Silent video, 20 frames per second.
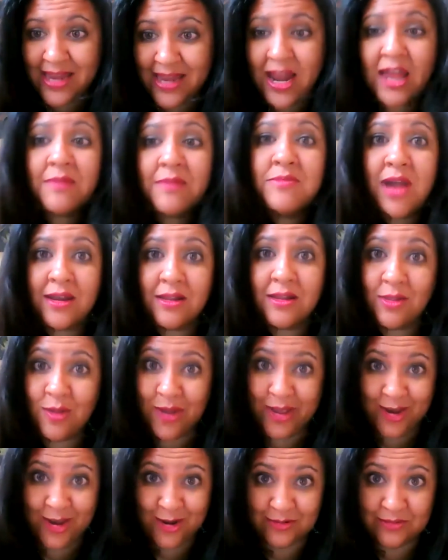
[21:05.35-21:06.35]
and I am not a
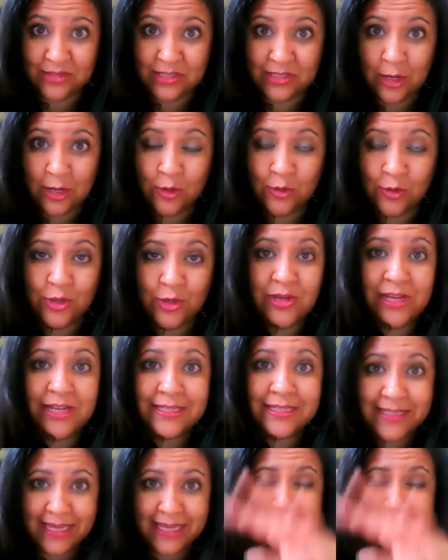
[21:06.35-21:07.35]
lawyer. So you need to
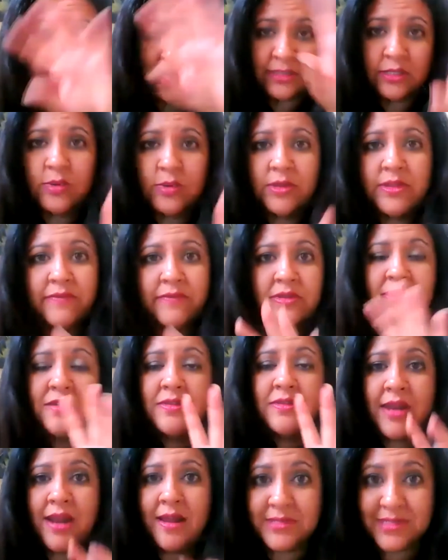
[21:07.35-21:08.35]
seek counsel with everything
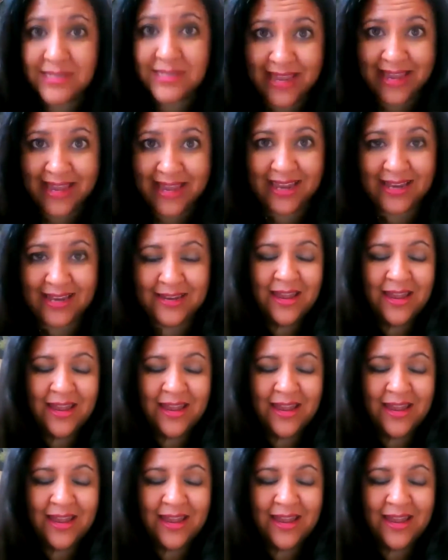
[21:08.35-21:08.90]
that I'm saying.